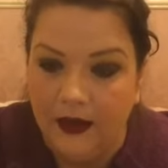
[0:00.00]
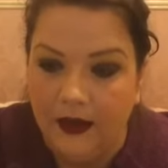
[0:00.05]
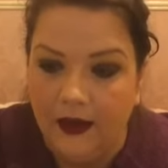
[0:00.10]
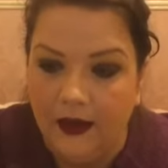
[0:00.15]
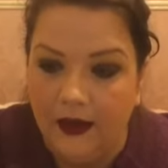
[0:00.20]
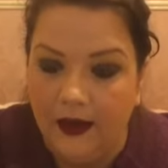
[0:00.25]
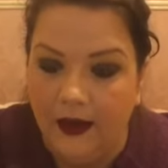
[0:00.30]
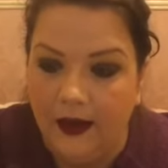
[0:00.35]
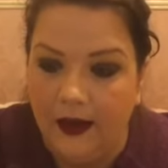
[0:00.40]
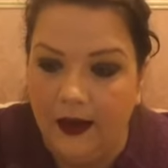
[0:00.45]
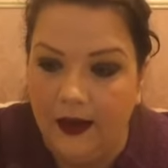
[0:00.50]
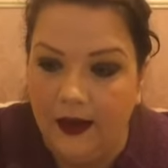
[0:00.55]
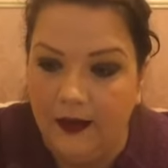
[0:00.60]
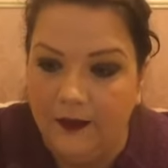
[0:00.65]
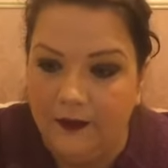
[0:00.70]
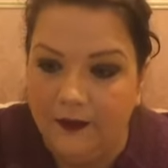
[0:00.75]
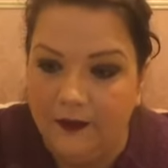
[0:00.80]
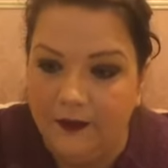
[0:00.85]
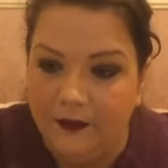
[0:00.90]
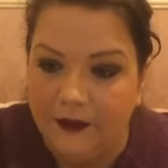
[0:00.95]

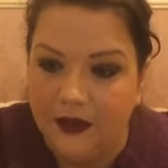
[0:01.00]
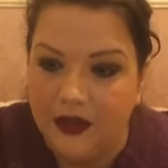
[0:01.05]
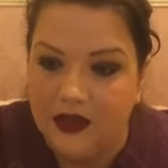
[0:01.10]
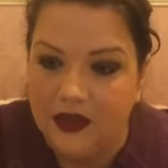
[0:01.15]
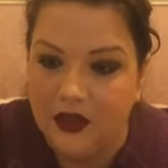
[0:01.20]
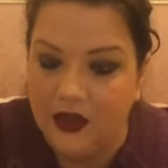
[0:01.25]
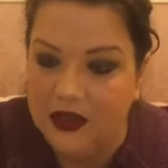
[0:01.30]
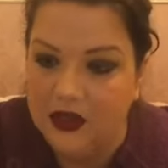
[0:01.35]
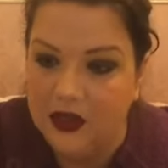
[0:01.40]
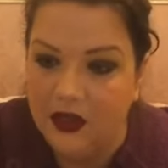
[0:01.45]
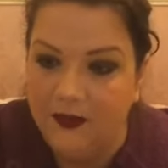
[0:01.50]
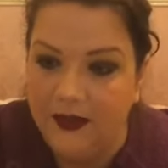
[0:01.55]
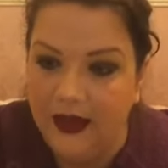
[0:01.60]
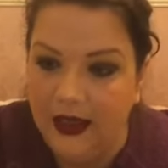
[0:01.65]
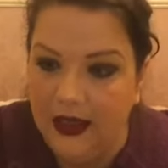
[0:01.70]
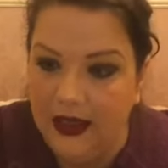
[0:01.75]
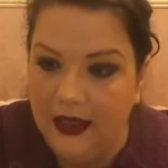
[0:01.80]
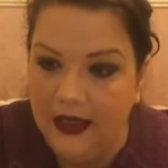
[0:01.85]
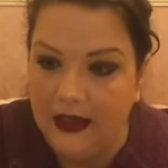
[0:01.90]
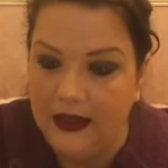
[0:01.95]
So it's gonna
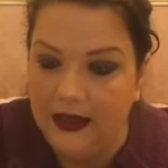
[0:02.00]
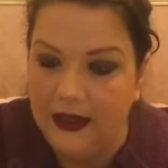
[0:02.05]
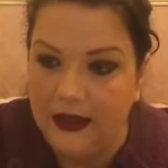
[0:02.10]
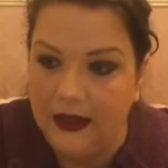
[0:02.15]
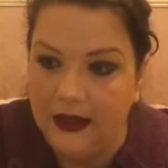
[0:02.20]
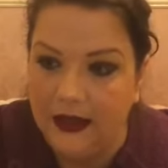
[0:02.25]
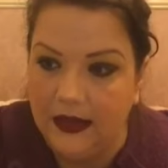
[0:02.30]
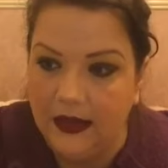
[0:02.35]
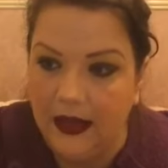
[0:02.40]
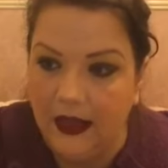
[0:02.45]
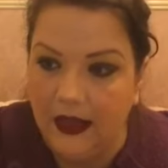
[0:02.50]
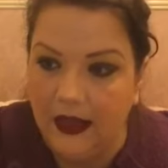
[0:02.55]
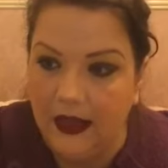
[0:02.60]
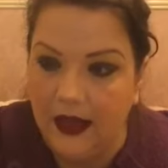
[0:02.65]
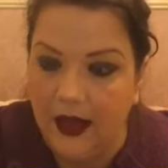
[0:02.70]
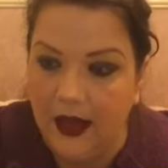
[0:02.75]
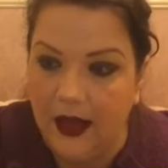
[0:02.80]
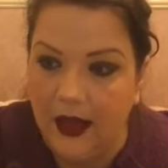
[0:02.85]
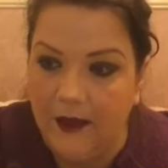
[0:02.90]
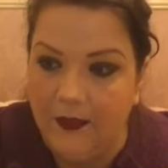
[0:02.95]
be
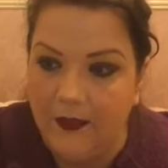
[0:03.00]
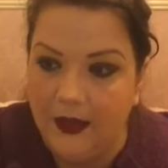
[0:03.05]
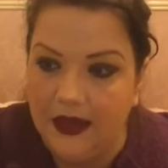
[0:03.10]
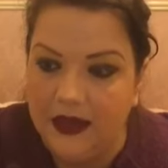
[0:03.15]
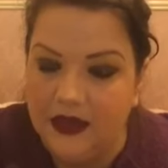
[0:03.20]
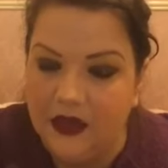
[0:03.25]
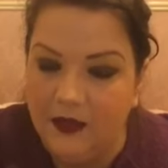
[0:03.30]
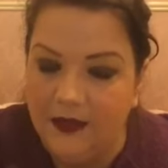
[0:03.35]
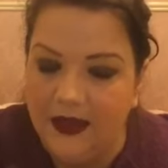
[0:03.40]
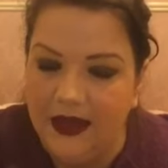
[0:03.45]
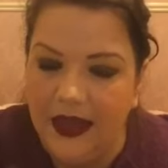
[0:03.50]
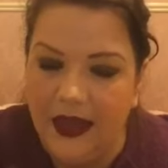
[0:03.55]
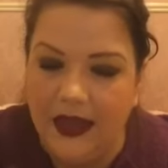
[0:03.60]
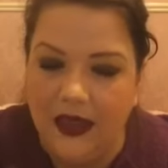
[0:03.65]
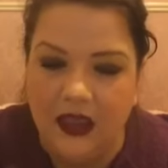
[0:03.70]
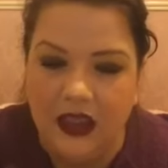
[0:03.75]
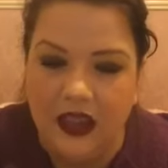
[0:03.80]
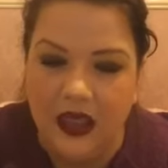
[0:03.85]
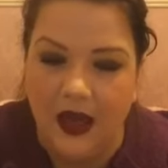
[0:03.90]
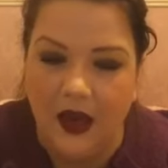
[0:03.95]
a like
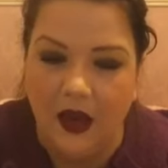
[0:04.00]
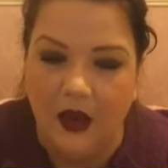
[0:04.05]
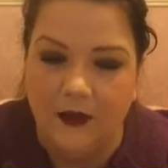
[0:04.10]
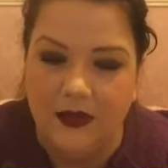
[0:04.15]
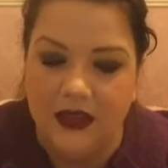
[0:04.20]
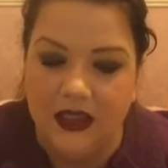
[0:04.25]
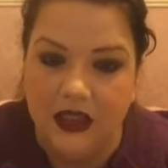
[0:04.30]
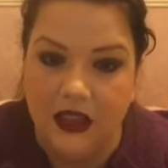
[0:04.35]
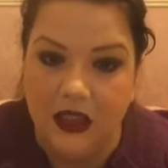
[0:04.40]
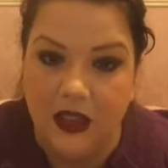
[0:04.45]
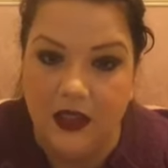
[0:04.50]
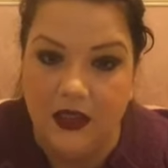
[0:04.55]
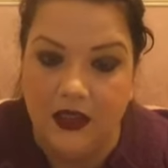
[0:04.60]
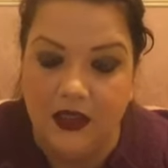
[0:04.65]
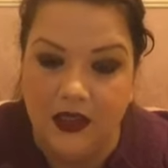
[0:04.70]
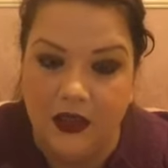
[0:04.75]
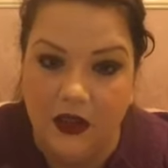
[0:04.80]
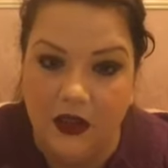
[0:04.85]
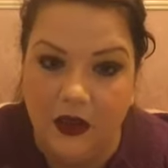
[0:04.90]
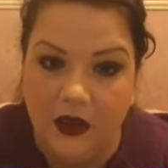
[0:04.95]
and share competition.
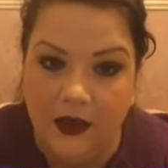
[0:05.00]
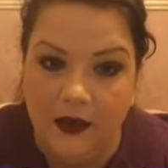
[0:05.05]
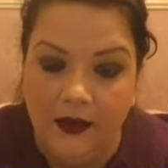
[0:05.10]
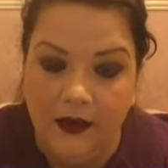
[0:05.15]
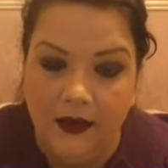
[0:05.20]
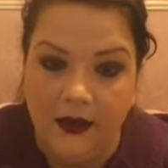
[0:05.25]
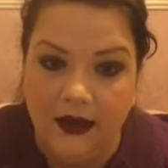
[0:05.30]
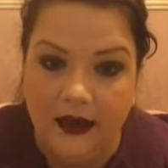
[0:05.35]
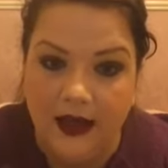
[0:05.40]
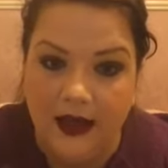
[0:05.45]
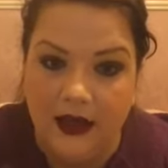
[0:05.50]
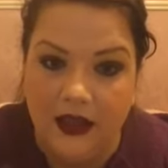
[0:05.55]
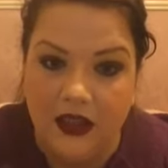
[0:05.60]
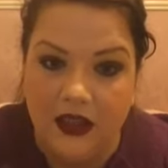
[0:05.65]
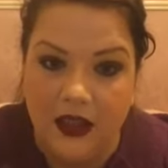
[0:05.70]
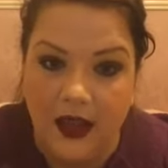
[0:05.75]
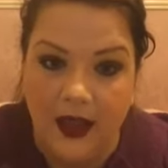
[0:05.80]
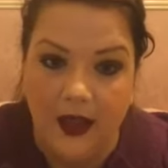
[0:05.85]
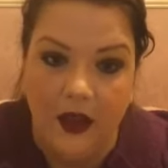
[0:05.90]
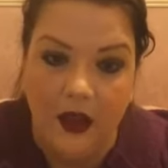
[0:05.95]
So like and
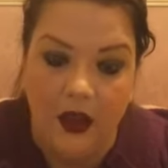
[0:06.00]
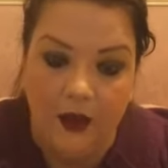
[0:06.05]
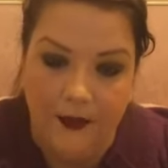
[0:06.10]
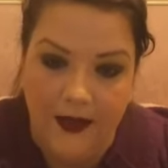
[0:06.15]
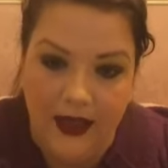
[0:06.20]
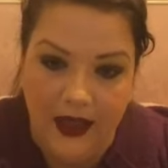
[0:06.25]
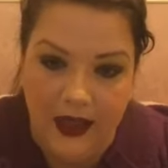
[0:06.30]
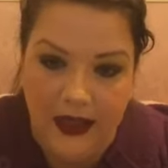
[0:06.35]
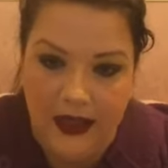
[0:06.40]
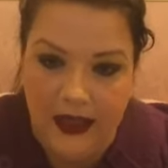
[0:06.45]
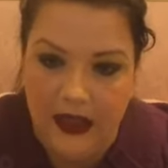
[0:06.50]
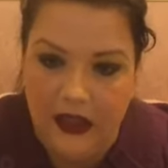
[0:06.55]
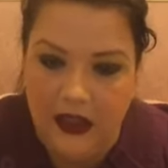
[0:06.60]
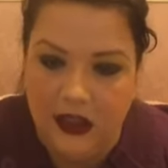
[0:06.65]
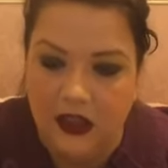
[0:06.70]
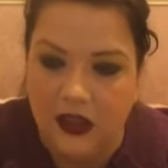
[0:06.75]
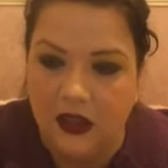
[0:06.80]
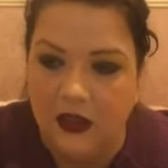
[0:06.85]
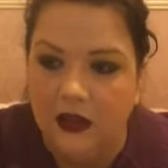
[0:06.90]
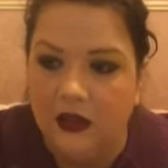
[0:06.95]
share her
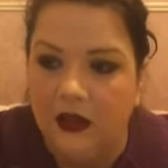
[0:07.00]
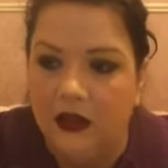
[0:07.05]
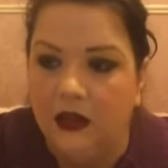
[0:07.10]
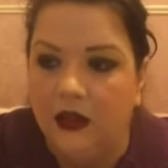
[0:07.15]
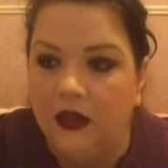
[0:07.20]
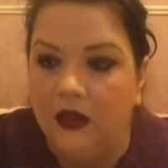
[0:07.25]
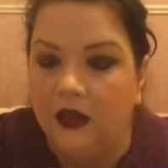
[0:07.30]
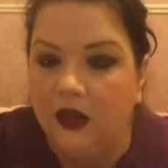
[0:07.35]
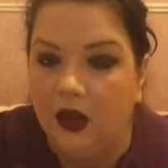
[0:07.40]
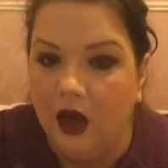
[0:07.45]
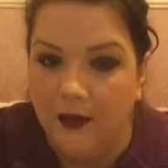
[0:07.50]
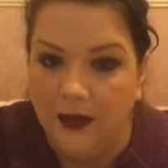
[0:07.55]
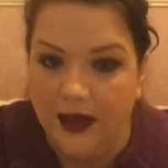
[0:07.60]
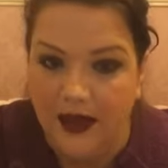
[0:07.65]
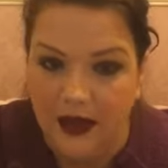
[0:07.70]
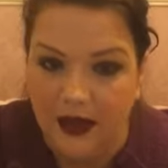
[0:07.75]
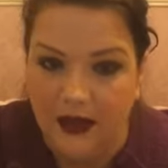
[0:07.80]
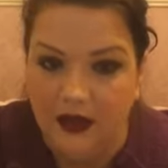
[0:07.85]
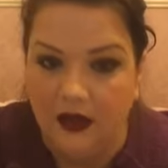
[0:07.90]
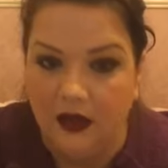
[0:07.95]
page,
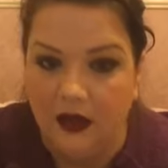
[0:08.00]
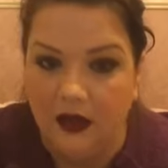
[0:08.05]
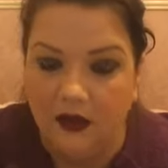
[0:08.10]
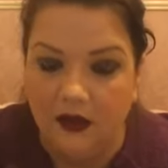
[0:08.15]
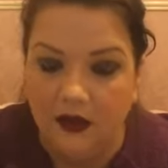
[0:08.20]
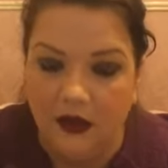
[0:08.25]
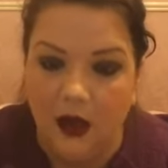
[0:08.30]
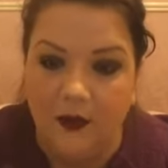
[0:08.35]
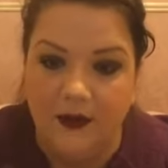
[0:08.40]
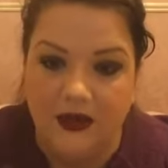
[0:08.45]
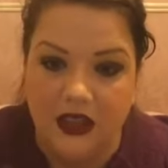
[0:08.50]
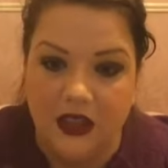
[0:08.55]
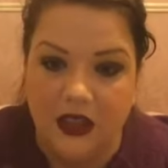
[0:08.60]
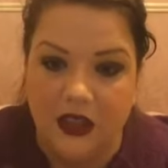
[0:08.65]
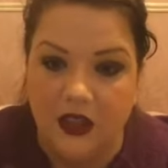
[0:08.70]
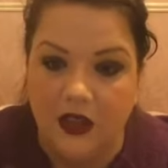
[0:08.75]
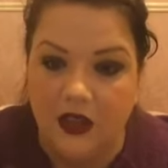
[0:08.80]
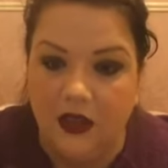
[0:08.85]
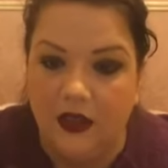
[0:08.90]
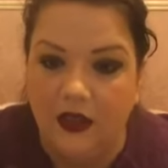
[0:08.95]
comment in the
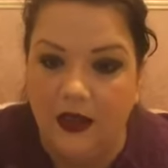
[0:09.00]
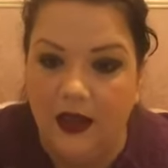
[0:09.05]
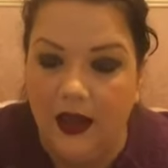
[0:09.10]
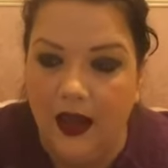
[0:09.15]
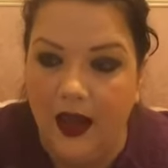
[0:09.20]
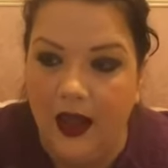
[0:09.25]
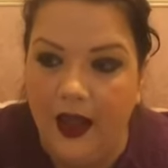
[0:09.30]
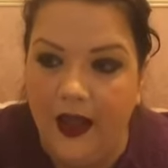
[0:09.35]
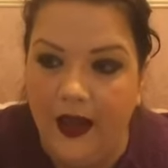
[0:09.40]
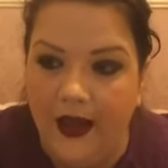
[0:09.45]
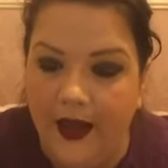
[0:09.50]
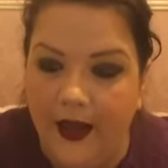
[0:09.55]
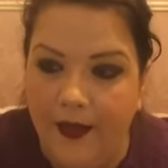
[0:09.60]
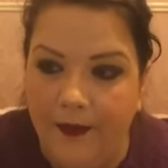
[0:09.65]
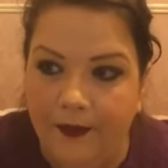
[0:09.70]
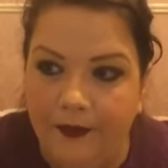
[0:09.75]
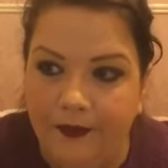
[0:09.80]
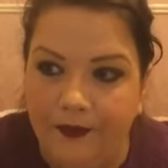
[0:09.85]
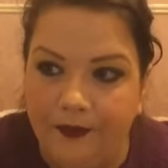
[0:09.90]
competition, and